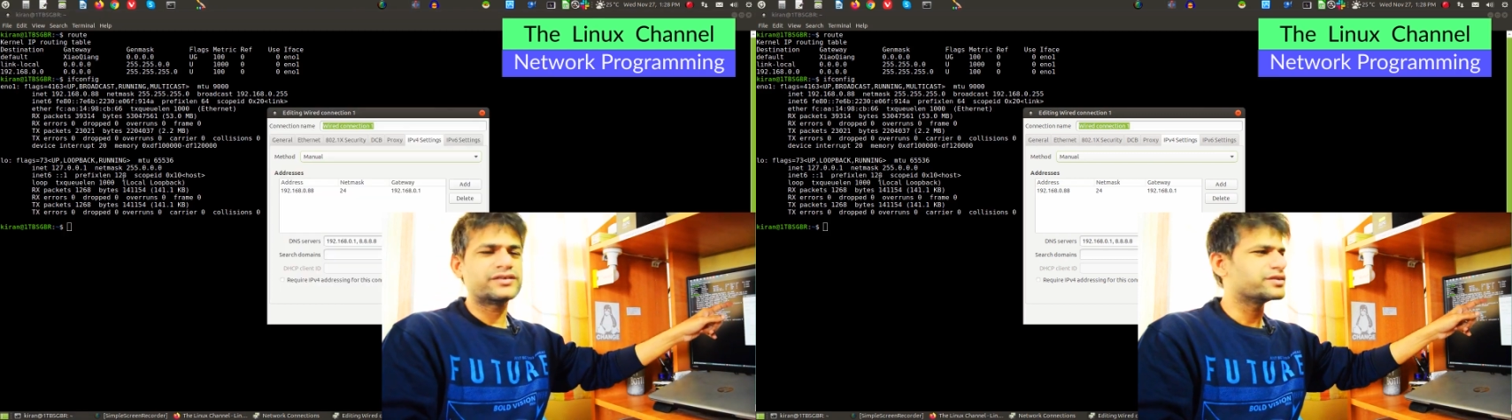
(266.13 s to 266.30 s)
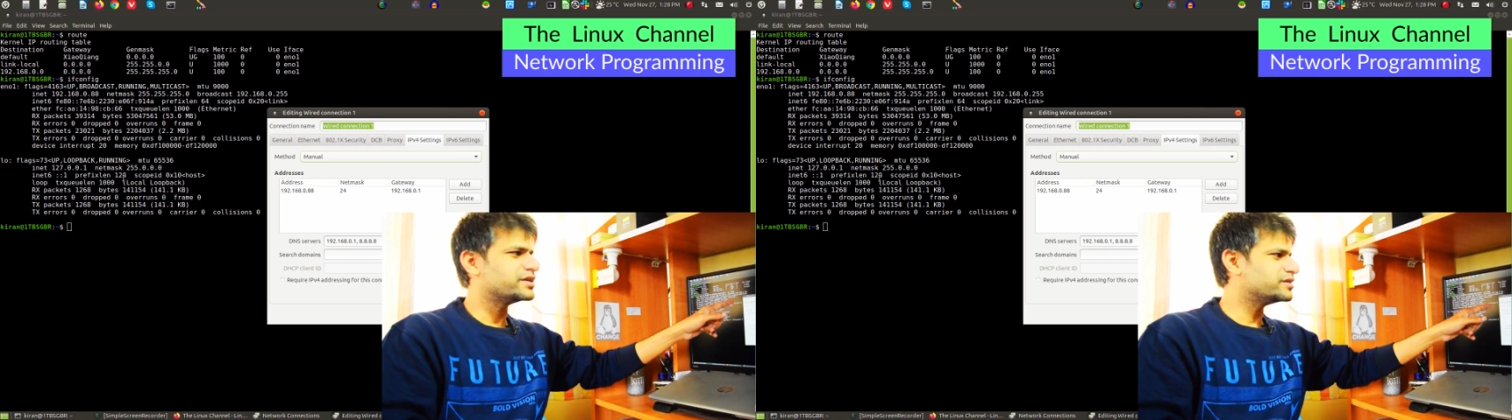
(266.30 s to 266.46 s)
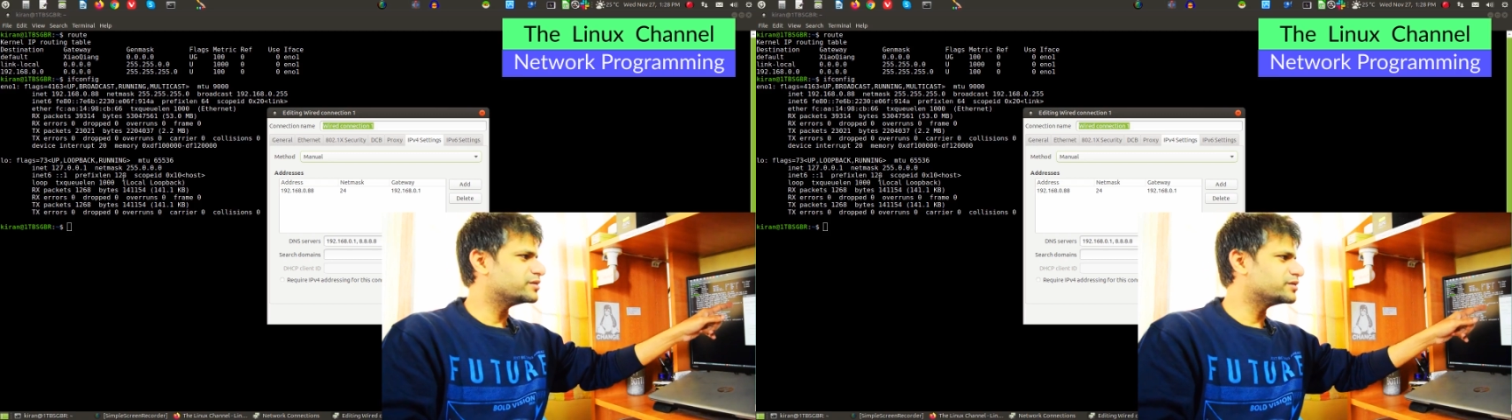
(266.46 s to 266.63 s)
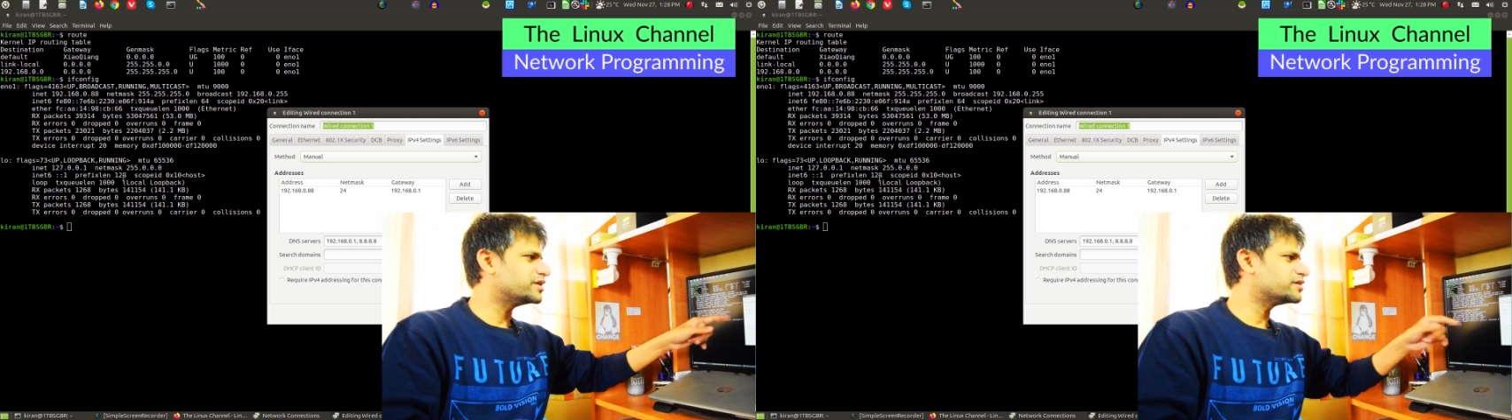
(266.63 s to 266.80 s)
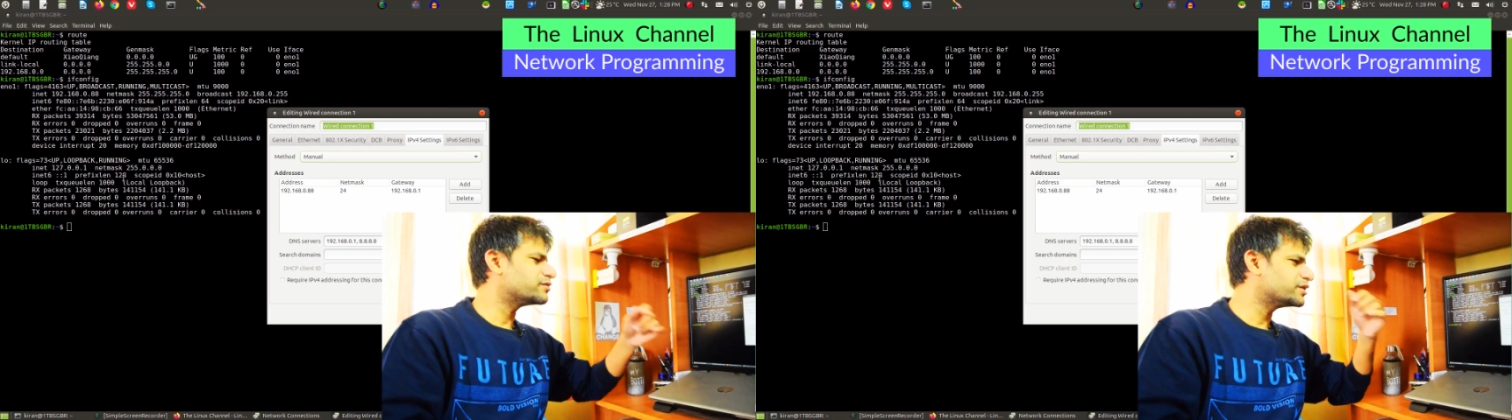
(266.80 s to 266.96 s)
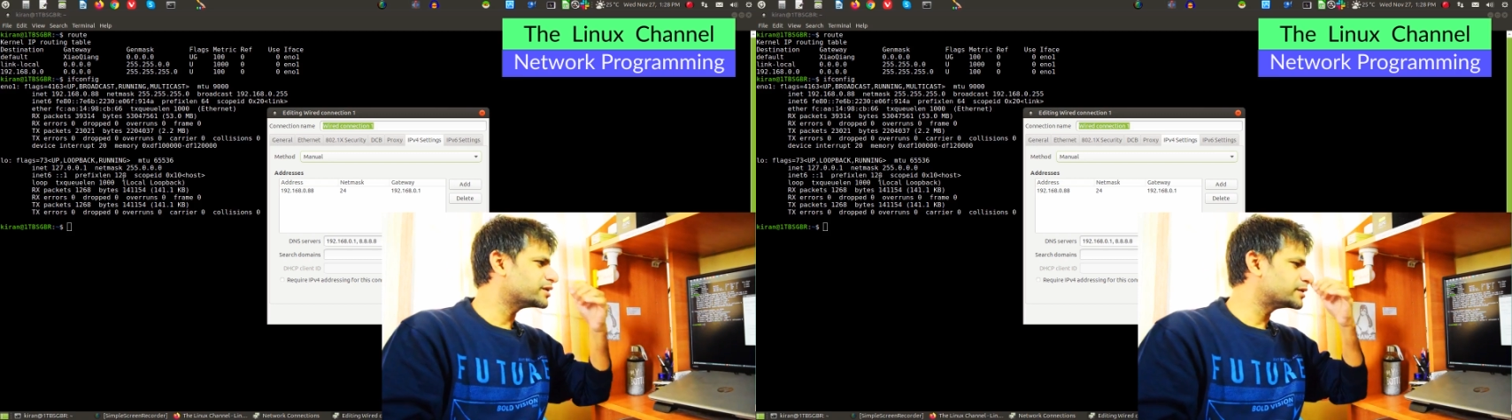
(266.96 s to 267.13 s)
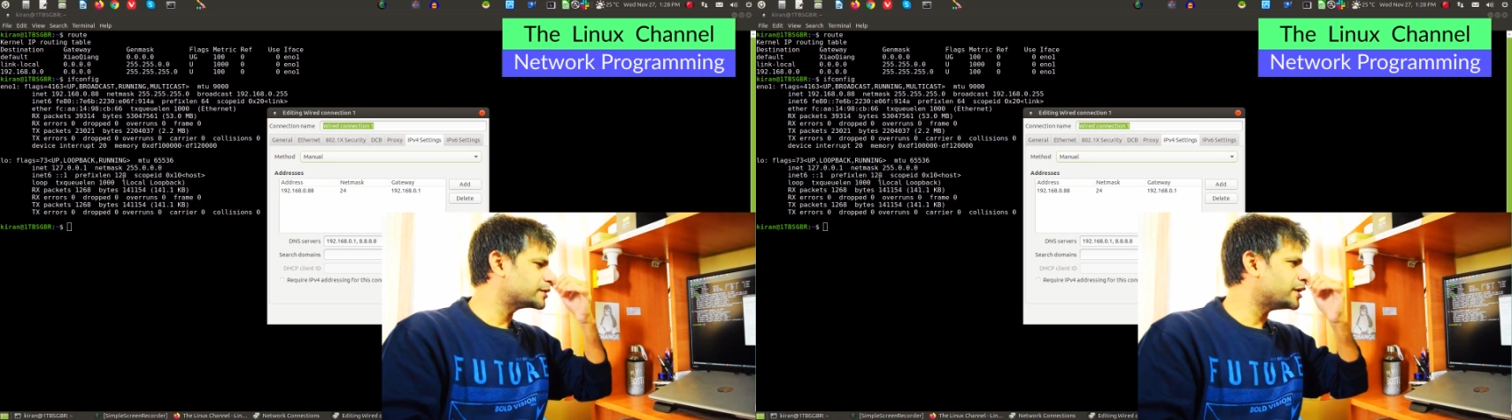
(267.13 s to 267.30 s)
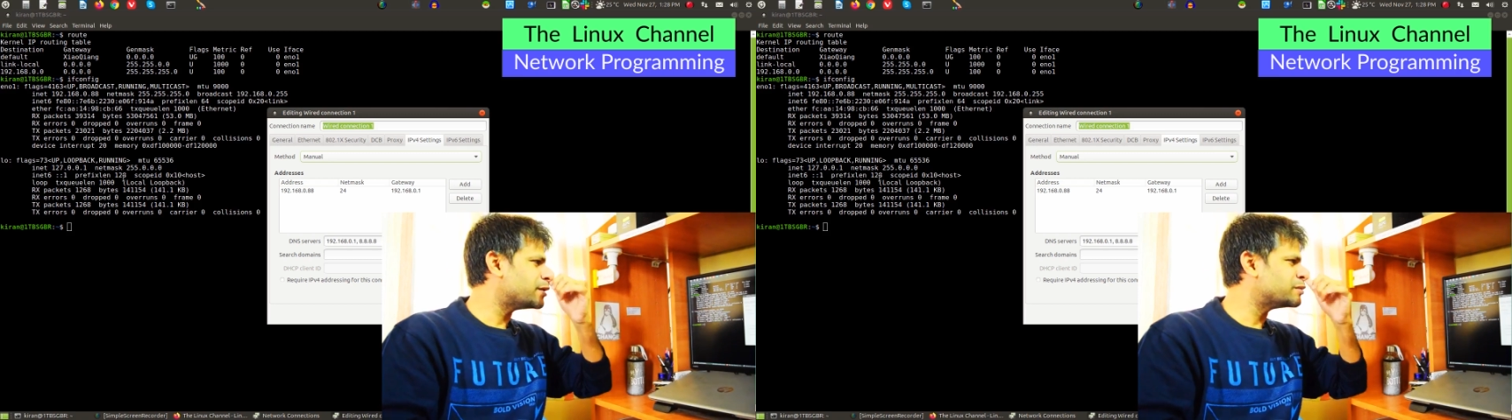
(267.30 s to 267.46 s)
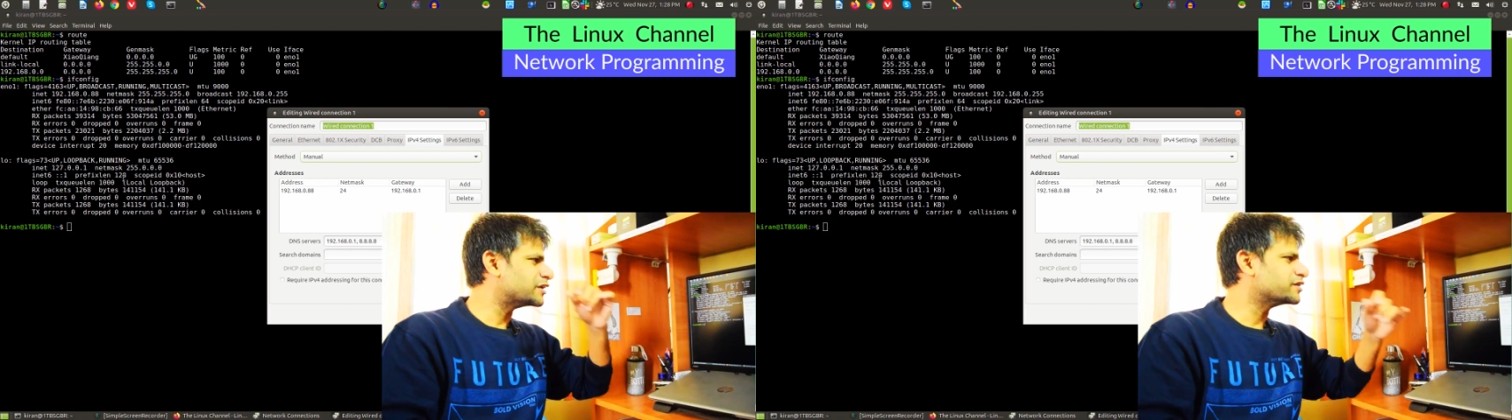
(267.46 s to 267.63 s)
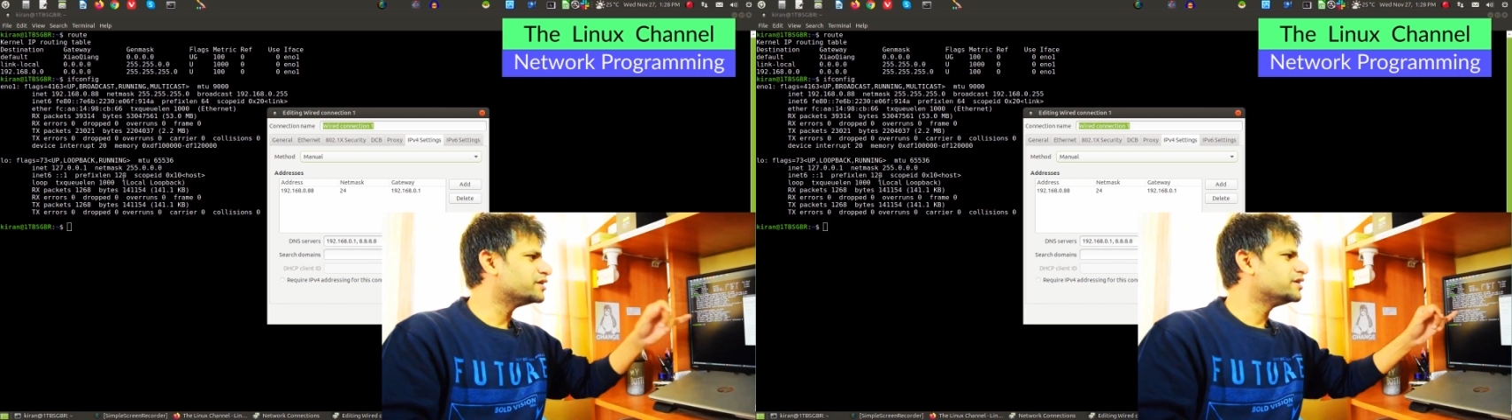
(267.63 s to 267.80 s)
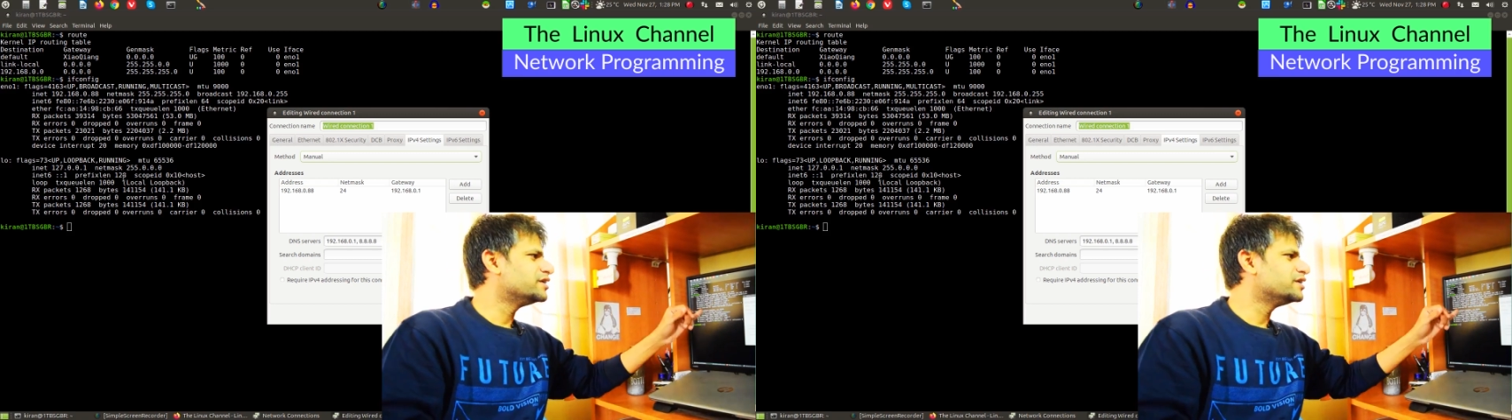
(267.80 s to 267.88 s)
Okay, so that's what it is happening.